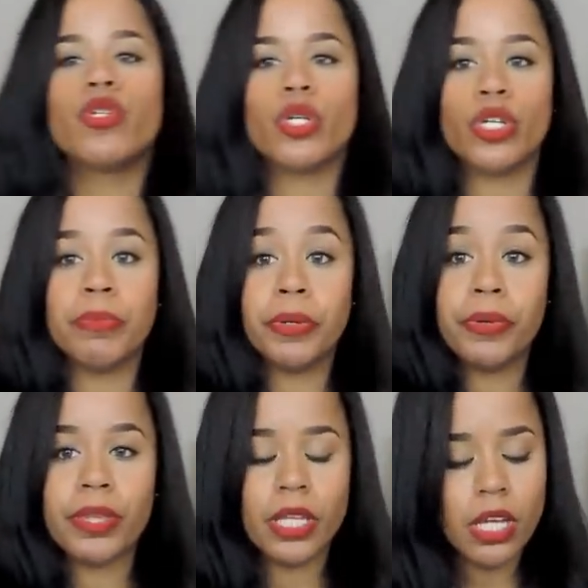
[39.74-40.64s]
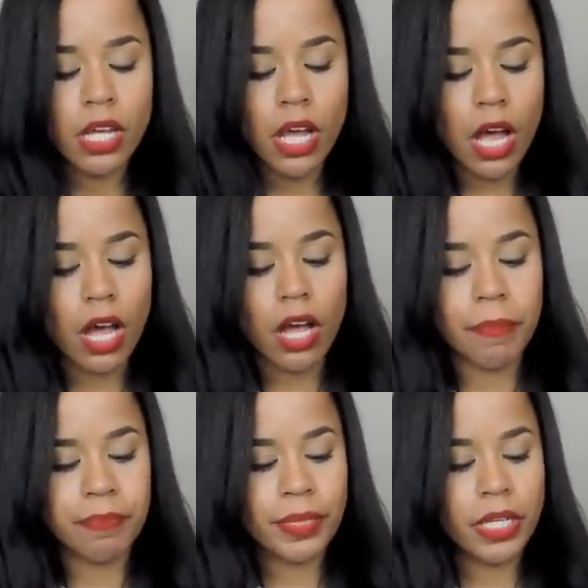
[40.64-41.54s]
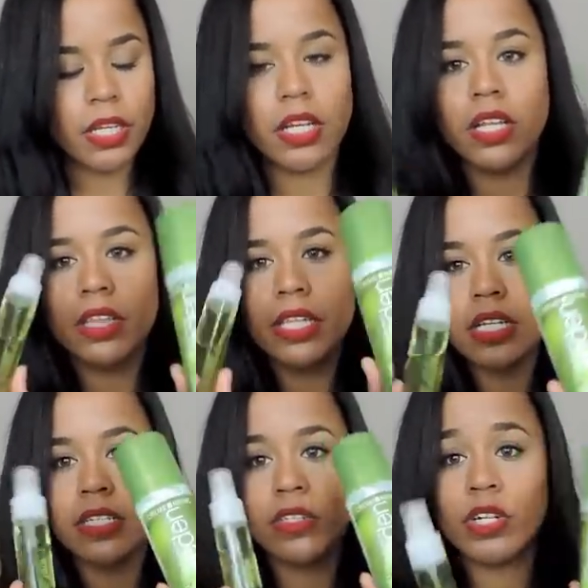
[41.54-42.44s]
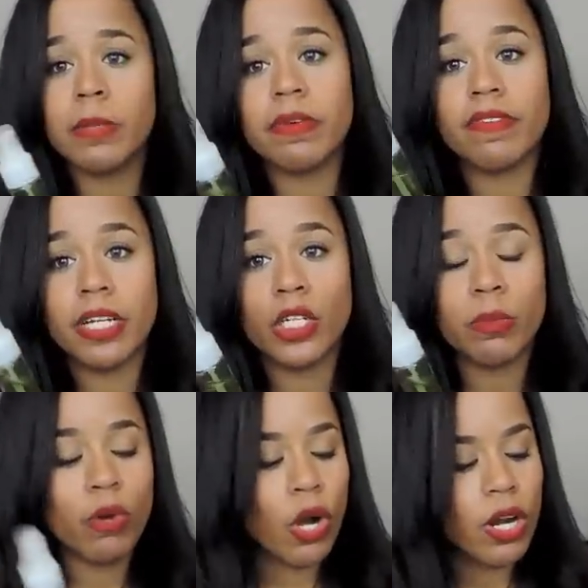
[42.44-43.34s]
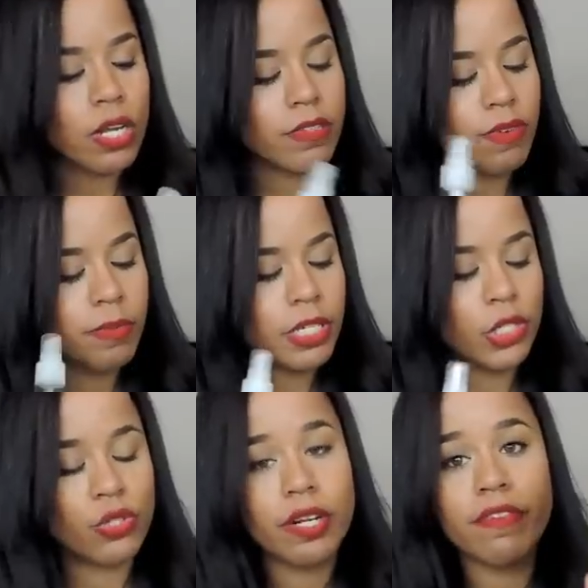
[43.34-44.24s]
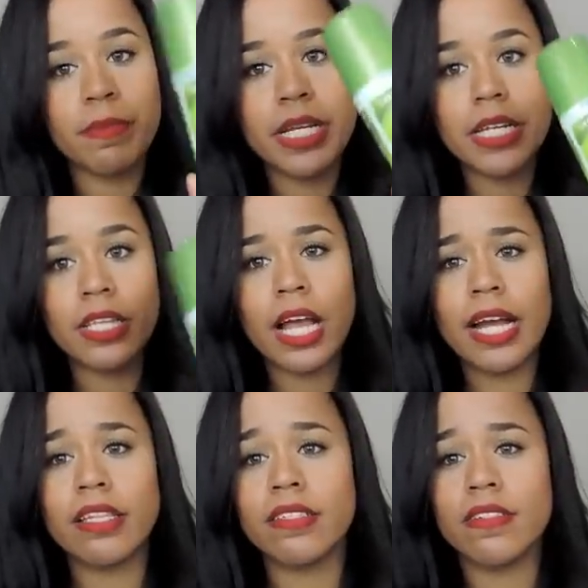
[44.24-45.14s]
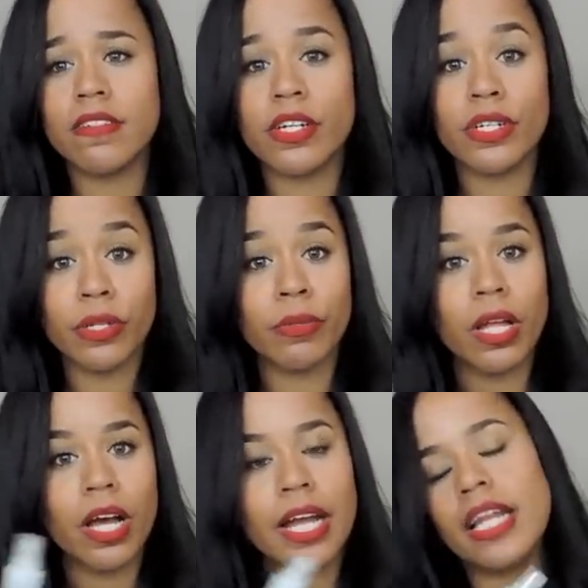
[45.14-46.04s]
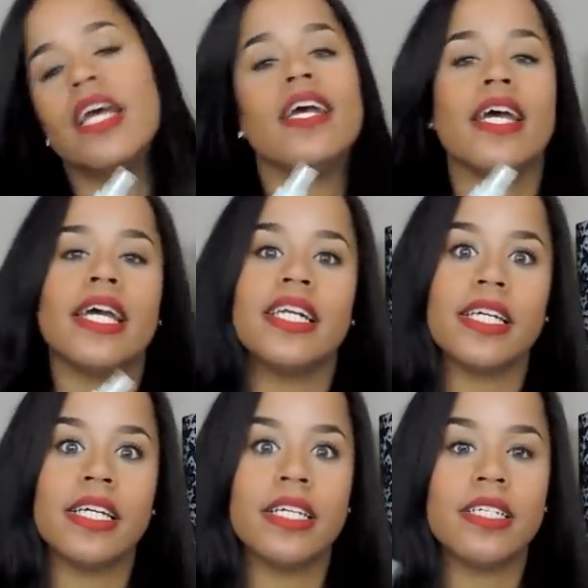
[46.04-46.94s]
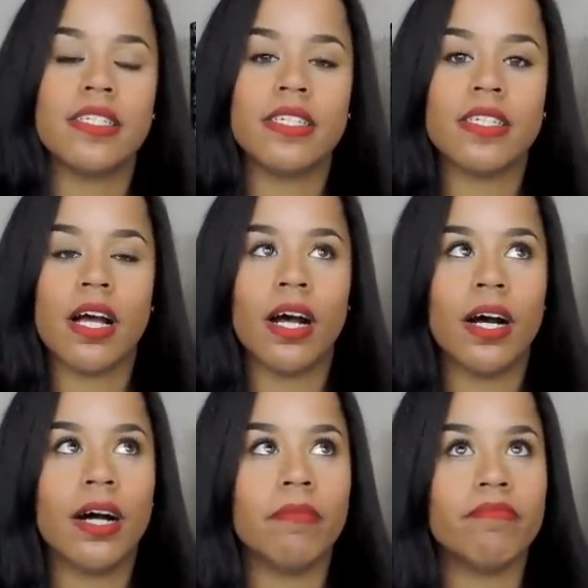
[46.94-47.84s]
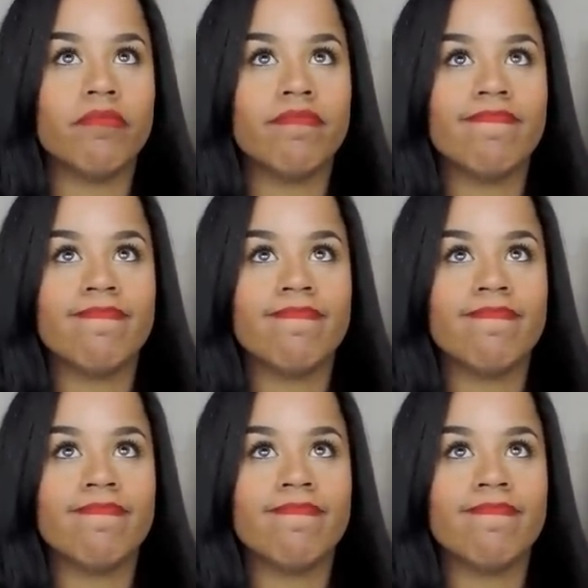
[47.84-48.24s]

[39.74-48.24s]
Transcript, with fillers: show you both. Um, these Cream of Nature products from the Straight From Eden line. This is their new line. It is um,